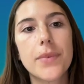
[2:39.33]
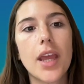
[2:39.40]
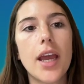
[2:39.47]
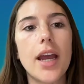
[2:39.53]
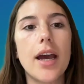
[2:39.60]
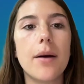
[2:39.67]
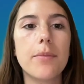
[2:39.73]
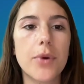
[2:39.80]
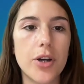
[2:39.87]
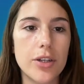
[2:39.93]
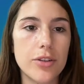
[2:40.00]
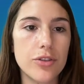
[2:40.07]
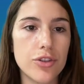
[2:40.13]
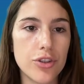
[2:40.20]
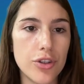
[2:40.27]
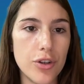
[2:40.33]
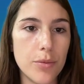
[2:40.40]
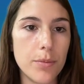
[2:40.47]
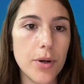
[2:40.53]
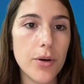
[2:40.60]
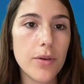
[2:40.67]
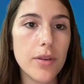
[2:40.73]
I'm going to show you
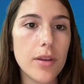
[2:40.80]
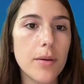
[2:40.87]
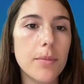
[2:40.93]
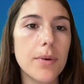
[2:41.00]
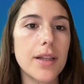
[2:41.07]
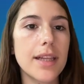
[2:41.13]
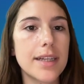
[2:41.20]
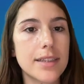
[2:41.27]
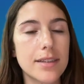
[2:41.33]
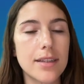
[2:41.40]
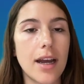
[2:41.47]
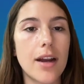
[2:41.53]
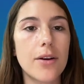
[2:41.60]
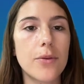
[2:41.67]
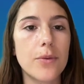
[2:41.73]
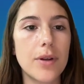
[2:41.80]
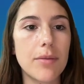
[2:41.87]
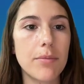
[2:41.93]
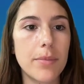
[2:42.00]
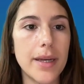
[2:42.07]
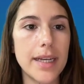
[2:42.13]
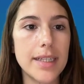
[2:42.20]
both, but let's start
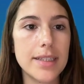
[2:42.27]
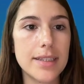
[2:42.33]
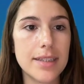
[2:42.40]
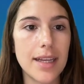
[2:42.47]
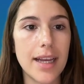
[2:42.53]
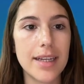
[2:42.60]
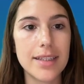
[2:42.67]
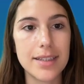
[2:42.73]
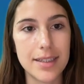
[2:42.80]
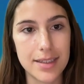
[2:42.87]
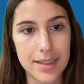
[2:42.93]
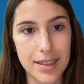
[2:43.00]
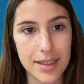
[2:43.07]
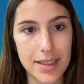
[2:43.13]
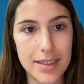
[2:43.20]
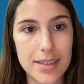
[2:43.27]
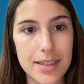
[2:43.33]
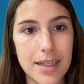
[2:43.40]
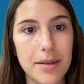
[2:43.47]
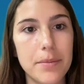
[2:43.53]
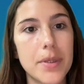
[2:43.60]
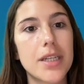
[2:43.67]
with paste existing
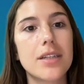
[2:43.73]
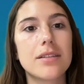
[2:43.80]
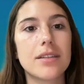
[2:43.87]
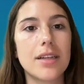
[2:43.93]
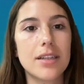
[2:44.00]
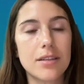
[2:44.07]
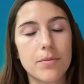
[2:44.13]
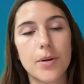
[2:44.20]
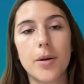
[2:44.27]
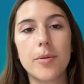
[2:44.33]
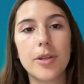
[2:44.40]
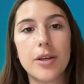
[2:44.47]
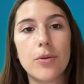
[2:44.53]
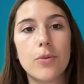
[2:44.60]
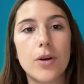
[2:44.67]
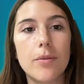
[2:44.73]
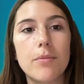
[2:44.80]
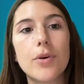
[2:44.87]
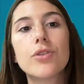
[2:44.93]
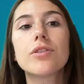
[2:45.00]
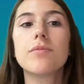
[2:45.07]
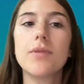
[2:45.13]
listing because it's probably what
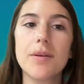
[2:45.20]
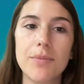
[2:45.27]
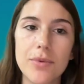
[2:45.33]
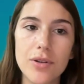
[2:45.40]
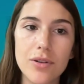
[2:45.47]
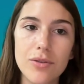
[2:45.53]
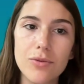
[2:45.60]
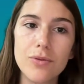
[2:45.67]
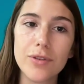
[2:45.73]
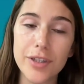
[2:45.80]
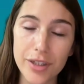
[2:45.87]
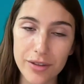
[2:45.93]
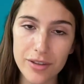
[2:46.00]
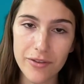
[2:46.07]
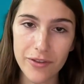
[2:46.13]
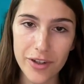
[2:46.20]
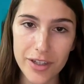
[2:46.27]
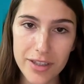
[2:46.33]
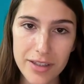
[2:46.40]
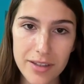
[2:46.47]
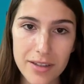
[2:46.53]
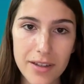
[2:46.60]
most people will use
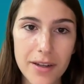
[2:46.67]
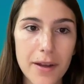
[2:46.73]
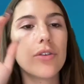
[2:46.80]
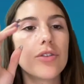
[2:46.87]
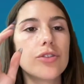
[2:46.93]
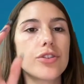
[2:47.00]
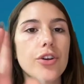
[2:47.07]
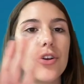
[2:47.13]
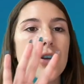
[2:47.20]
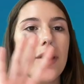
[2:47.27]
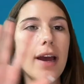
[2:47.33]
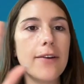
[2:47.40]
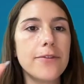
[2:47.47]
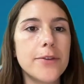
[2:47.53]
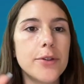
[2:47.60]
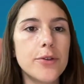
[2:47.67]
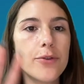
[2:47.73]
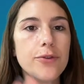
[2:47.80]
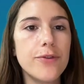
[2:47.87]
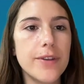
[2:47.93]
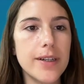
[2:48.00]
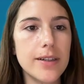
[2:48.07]
first. So you have two
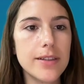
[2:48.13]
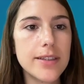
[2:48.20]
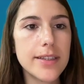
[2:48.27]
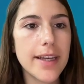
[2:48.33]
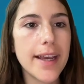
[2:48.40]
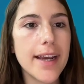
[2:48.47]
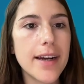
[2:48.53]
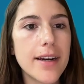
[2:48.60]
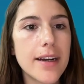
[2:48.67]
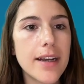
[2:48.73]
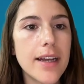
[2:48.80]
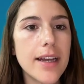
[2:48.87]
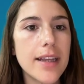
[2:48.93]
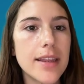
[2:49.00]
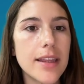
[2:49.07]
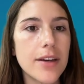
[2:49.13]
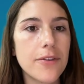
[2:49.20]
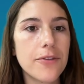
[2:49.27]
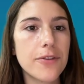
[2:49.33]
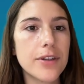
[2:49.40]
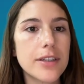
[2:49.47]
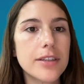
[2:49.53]
fields here. The
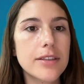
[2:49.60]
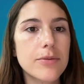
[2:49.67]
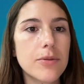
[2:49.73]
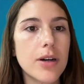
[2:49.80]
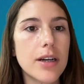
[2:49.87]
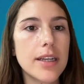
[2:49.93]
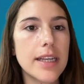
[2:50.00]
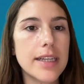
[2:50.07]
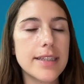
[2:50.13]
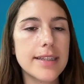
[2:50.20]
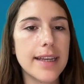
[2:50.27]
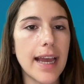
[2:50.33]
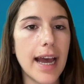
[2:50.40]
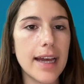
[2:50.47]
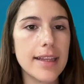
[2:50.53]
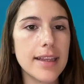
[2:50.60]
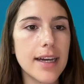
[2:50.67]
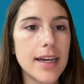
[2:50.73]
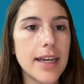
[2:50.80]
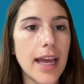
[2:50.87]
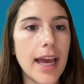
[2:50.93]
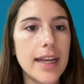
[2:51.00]
first one is the
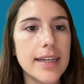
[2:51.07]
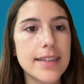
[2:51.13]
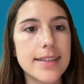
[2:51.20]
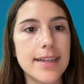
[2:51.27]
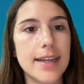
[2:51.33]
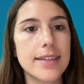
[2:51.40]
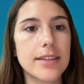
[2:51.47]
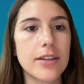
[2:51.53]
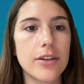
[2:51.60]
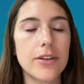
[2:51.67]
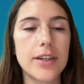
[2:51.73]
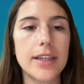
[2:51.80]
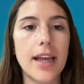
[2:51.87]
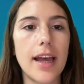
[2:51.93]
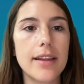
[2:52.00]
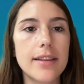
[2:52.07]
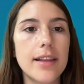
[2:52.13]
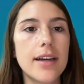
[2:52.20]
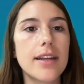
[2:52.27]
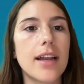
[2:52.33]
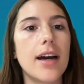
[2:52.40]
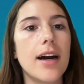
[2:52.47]
headline and it says current
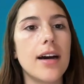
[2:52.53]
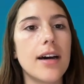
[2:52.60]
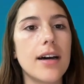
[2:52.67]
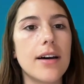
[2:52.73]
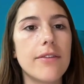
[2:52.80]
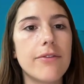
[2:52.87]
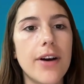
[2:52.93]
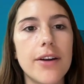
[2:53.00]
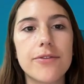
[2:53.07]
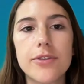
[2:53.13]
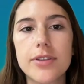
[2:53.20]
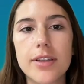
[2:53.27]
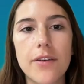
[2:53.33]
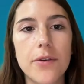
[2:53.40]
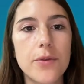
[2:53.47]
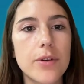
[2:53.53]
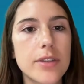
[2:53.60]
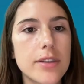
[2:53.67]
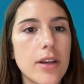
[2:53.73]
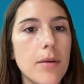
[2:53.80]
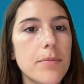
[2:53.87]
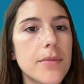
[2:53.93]
headline, 5 to 7
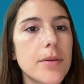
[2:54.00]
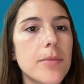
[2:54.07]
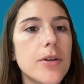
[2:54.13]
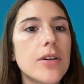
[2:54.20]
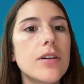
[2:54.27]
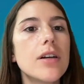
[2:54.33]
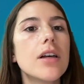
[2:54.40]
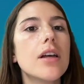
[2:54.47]
words optimal,